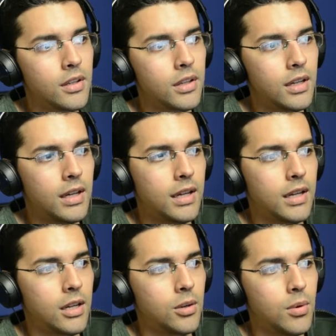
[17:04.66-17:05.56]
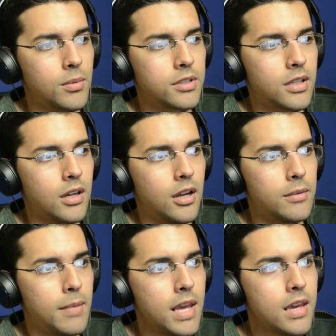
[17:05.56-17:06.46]
What was it
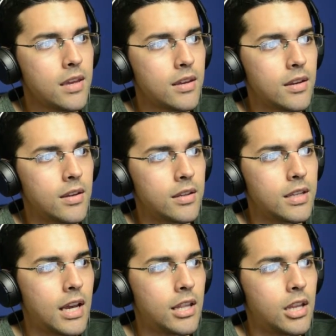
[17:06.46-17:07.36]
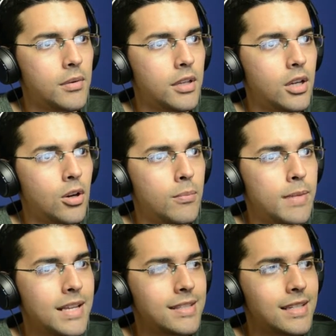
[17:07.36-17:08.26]
on? May? Yeah, there we go.
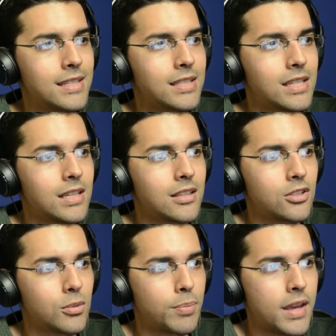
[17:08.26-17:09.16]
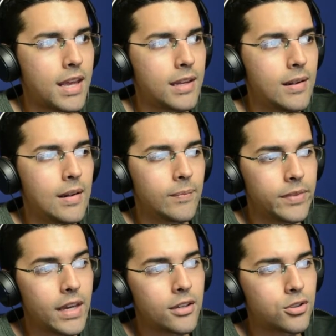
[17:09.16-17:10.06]
May 16th in Japan.
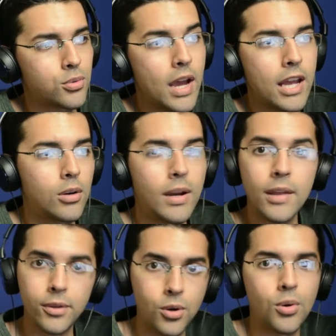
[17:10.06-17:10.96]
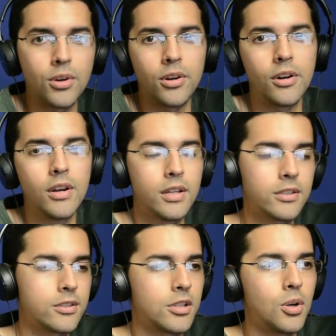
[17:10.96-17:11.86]
That is right around the corner.
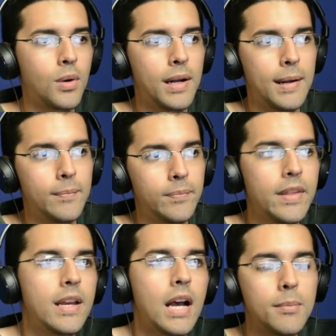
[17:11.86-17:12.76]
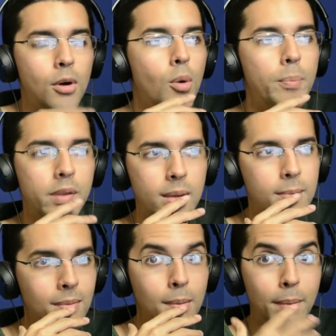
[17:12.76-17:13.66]
So, I'm hoping that
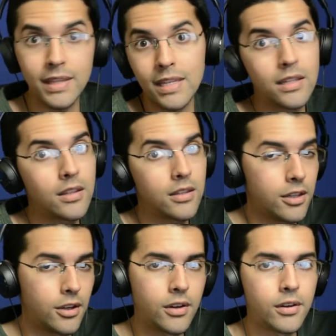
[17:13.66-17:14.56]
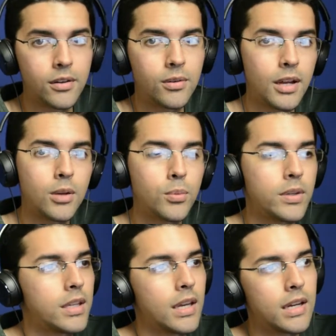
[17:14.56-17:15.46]
maybe by the end of the year, right,
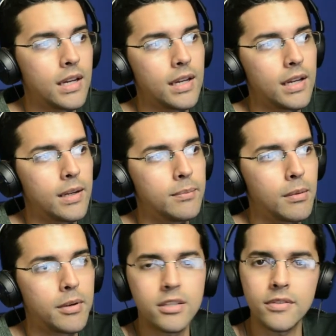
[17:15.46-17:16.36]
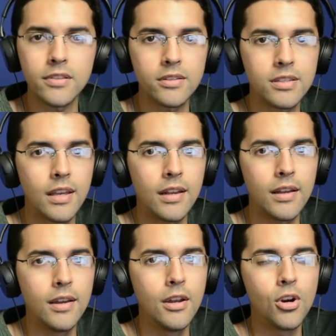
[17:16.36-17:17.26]
we get, Memories of
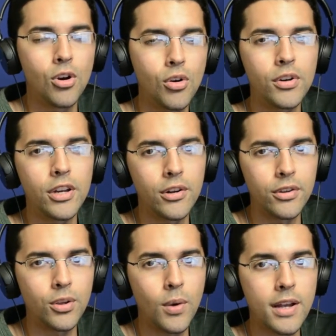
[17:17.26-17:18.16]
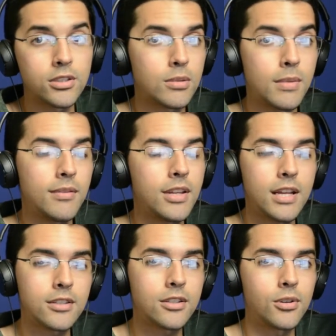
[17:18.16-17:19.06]
Celceta over here in the West, or maybe
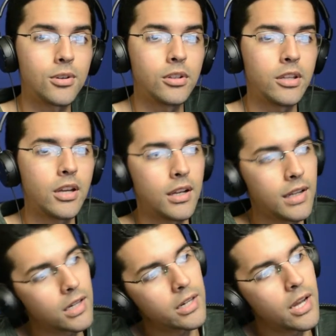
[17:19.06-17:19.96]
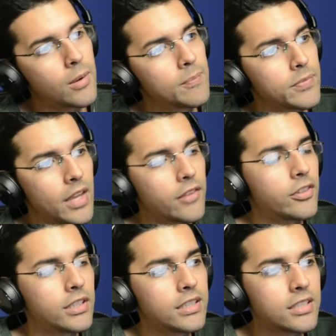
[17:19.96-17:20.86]
next year, early on. I don't know. I
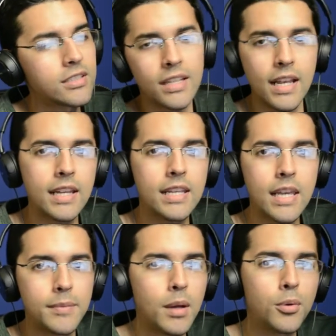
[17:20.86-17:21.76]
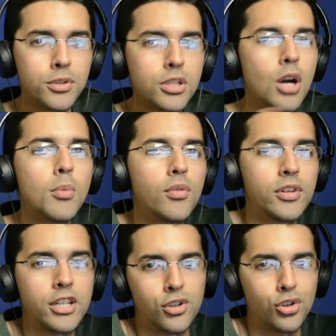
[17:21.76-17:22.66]
feel like this is the kind of game that would come over
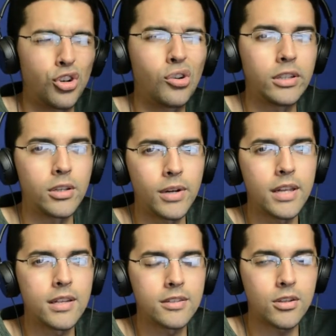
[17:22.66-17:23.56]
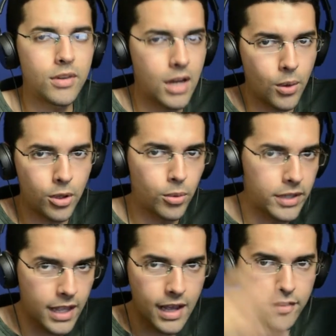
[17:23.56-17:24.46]
here early, right, considering how we
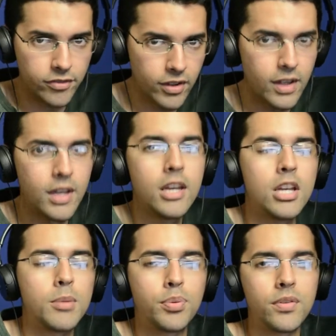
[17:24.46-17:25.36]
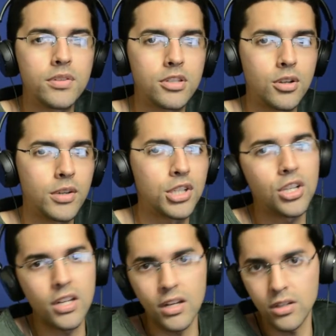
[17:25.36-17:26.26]
already have a previous
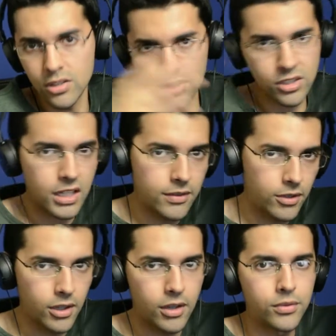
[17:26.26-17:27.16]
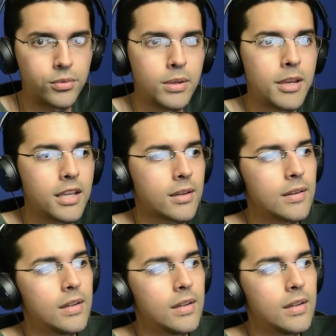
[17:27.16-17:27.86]
iteration, and it's just kind of a remake.